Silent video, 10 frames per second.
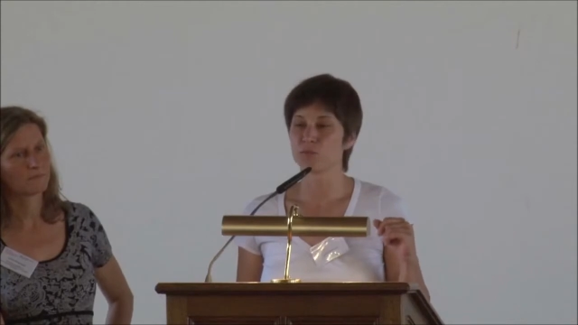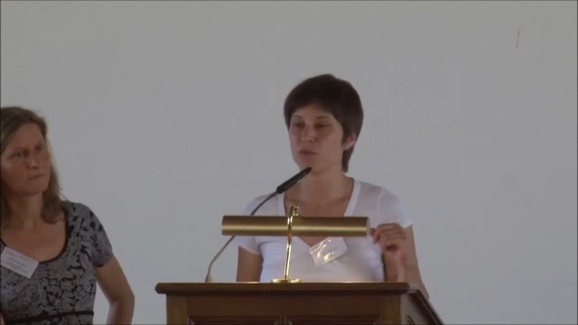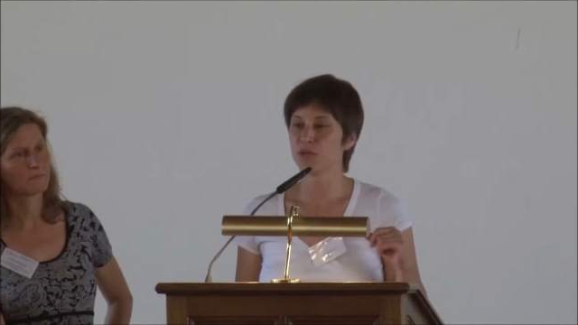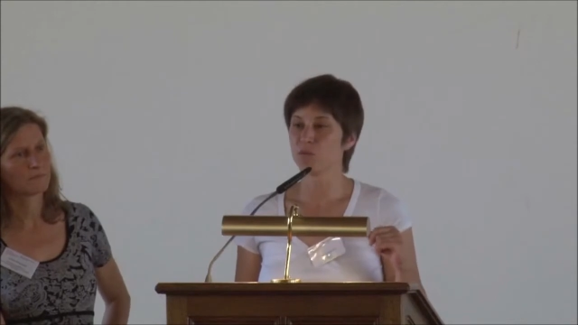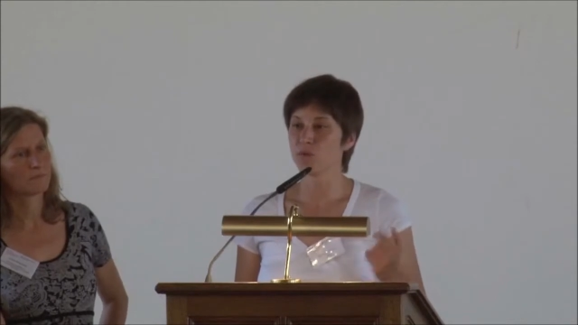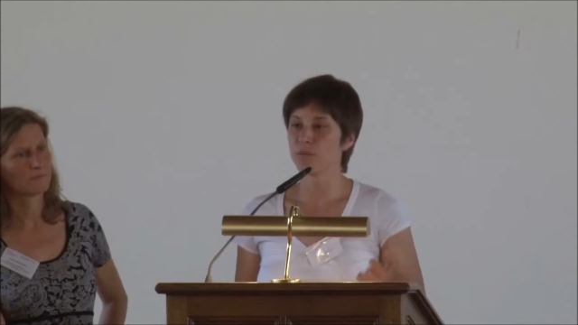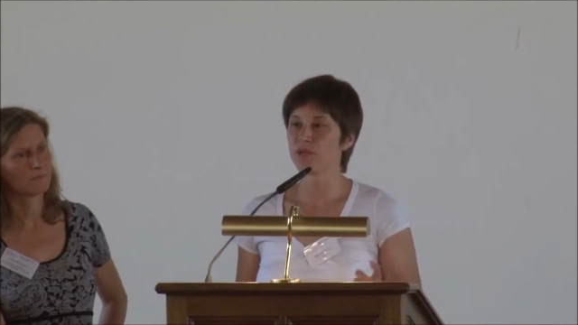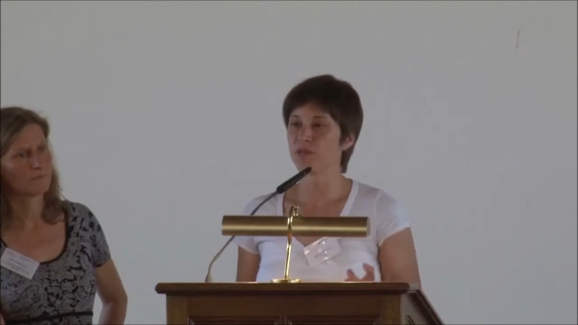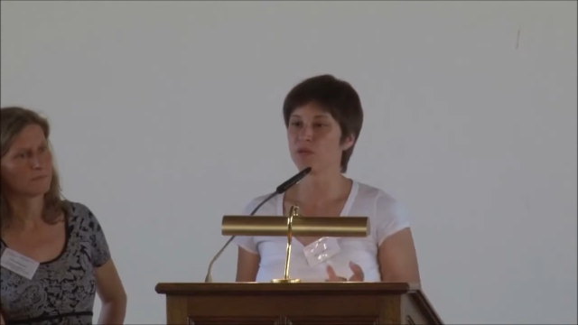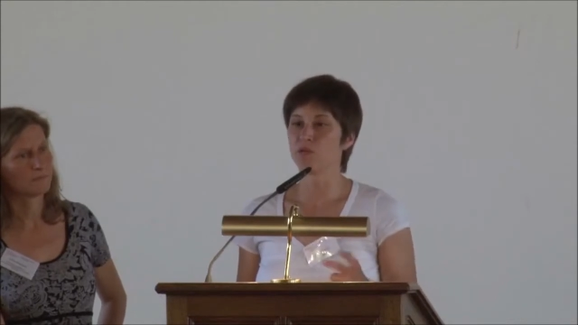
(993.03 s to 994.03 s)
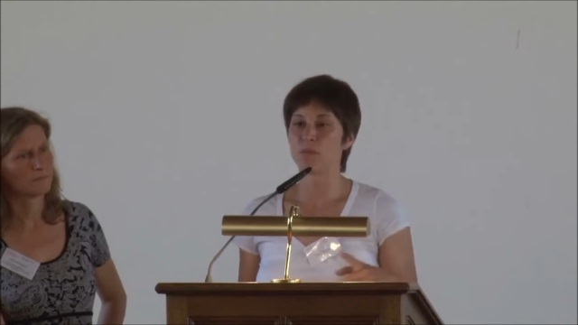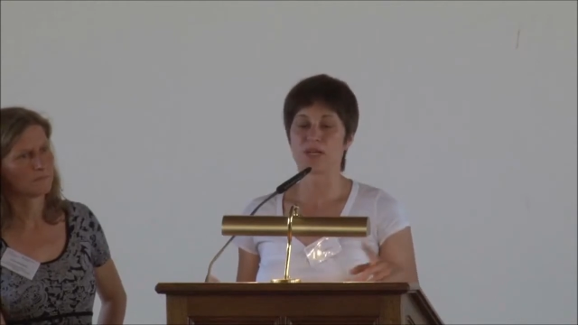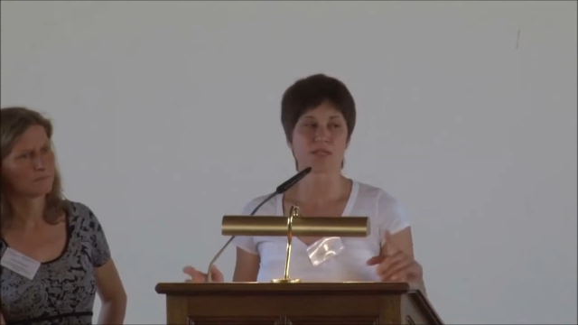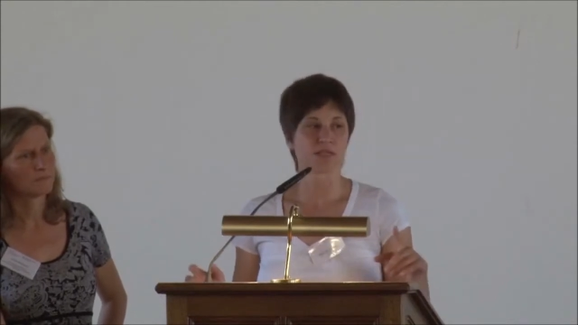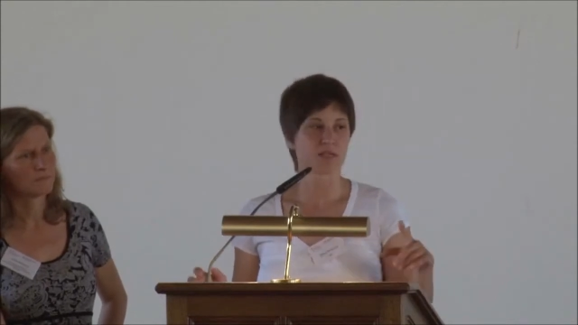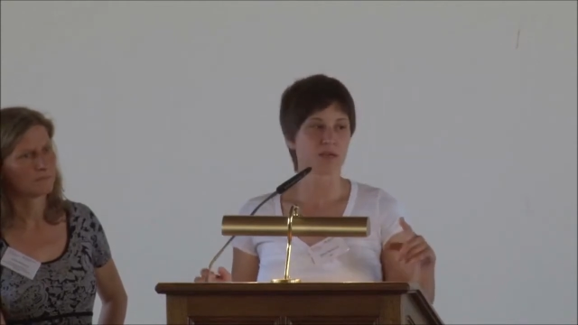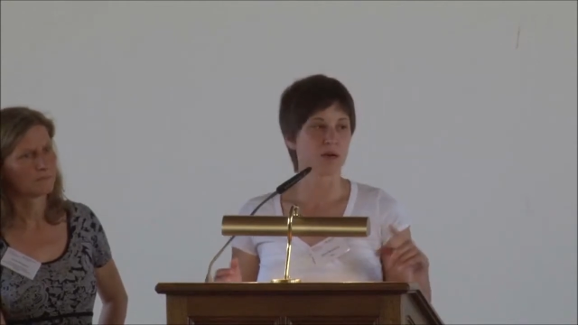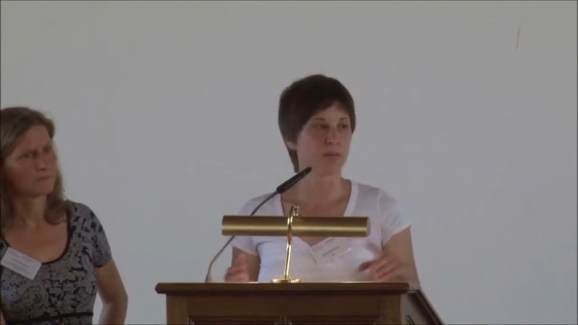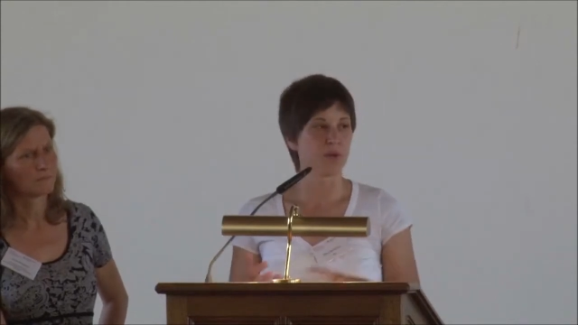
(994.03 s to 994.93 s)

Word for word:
Speaker 1: to be a woman, you must uh,